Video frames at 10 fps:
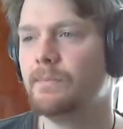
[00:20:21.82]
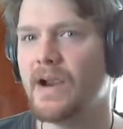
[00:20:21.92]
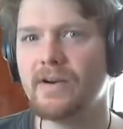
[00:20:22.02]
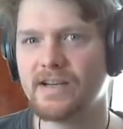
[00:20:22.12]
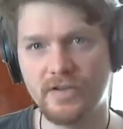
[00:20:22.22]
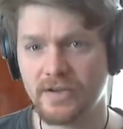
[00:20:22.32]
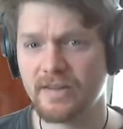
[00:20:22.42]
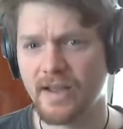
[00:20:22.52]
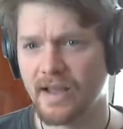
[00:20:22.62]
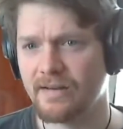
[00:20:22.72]
Baring
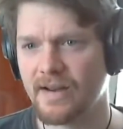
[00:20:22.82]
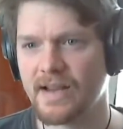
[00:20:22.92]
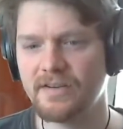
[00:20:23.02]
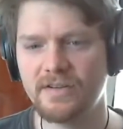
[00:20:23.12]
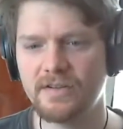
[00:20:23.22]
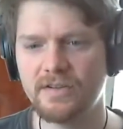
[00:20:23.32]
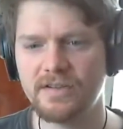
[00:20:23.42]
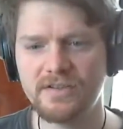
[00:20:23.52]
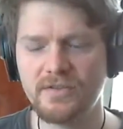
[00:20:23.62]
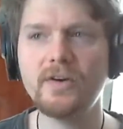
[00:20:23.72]
took that and
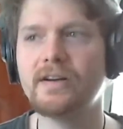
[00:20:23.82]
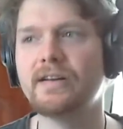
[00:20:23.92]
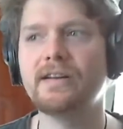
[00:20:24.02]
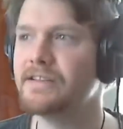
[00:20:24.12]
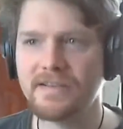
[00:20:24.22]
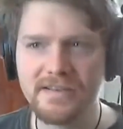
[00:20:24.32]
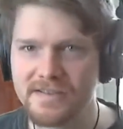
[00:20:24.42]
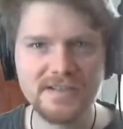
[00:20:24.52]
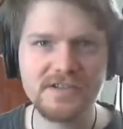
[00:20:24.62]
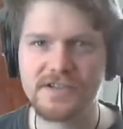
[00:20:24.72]
distorted it into
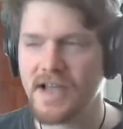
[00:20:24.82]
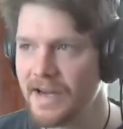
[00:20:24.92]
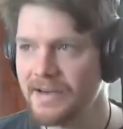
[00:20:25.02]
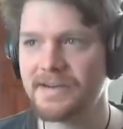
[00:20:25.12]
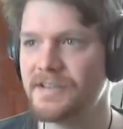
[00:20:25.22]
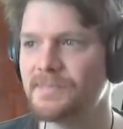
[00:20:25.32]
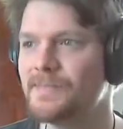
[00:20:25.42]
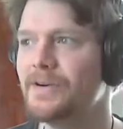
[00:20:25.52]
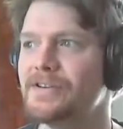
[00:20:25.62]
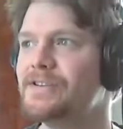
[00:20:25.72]
this insane
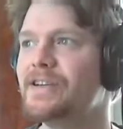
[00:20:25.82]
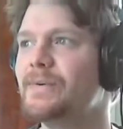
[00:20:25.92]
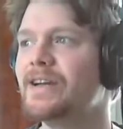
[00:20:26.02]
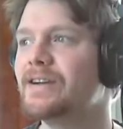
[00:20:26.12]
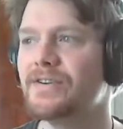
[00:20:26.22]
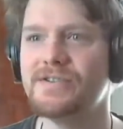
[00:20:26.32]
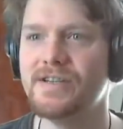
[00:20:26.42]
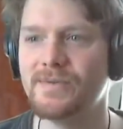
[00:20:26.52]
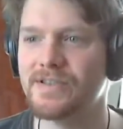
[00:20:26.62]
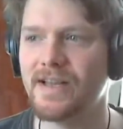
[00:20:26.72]
conspiracy where
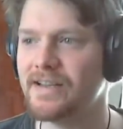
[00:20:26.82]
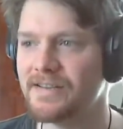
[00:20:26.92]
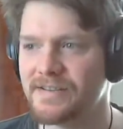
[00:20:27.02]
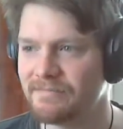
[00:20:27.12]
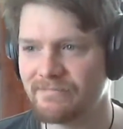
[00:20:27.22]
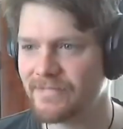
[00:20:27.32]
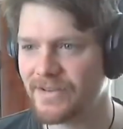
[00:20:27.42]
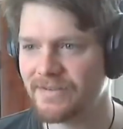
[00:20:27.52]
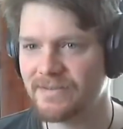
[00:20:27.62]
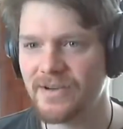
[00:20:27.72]
Christy was like this
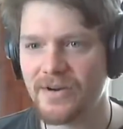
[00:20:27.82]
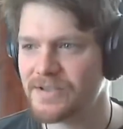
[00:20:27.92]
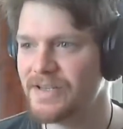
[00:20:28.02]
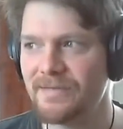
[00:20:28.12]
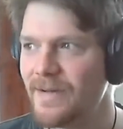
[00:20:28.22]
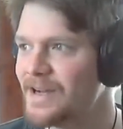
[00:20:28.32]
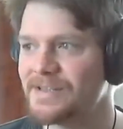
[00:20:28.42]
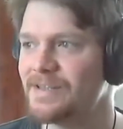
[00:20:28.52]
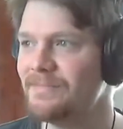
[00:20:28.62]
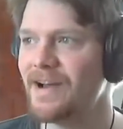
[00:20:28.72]
doxxing
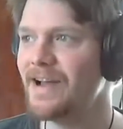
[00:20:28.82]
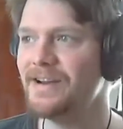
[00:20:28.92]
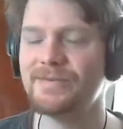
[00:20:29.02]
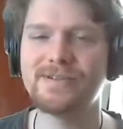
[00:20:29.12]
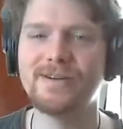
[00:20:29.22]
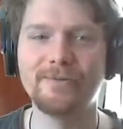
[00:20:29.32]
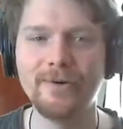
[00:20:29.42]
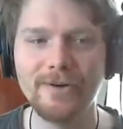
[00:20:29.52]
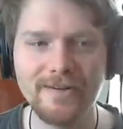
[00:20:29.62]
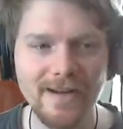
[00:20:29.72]
mastermind who was
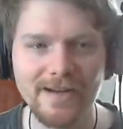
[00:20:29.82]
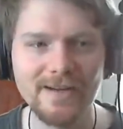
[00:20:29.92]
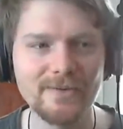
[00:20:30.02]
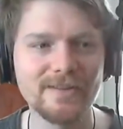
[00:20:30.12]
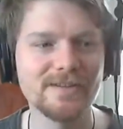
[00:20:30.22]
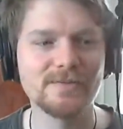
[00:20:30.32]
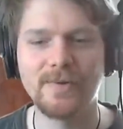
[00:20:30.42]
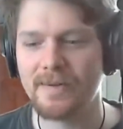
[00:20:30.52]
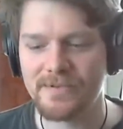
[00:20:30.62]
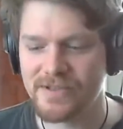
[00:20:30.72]
coordinating with this
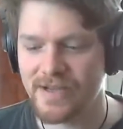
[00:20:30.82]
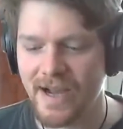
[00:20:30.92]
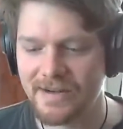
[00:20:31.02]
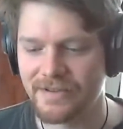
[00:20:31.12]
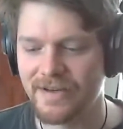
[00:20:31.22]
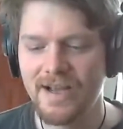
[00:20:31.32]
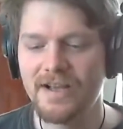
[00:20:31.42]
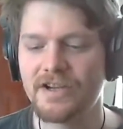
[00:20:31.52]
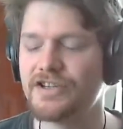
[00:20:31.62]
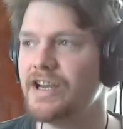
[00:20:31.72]
website, and
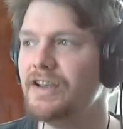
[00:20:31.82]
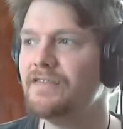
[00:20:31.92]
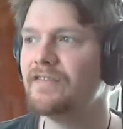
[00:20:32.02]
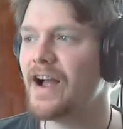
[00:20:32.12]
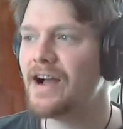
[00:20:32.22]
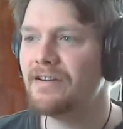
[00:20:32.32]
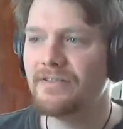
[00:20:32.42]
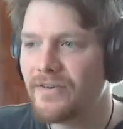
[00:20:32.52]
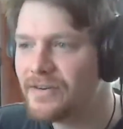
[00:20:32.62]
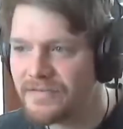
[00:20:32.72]
she
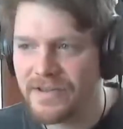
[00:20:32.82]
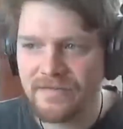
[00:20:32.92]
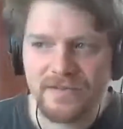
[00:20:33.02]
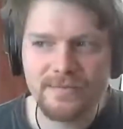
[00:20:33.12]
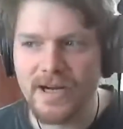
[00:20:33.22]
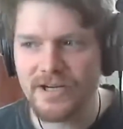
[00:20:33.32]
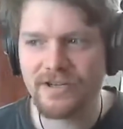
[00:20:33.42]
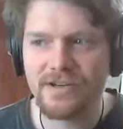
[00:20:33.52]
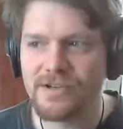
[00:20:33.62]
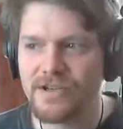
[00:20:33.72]
found all of the
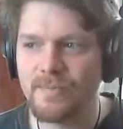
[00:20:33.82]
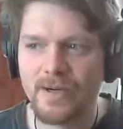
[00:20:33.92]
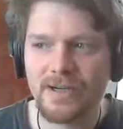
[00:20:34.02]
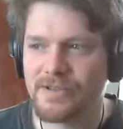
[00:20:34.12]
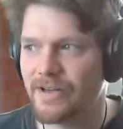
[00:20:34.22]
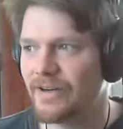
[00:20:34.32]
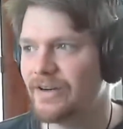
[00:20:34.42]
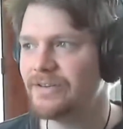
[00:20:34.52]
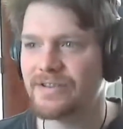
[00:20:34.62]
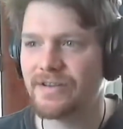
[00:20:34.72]
information and she passed it
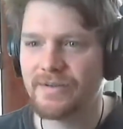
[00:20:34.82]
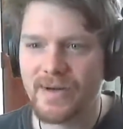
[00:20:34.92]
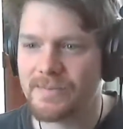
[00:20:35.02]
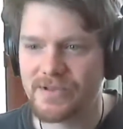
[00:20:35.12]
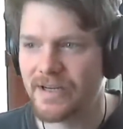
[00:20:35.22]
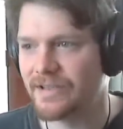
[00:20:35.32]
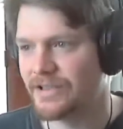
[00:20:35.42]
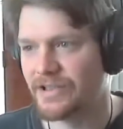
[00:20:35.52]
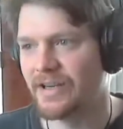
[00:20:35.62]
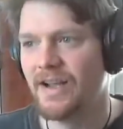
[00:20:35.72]
on to the website
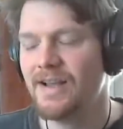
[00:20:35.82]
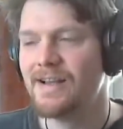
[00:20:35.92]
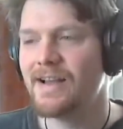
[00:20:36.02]
and shit.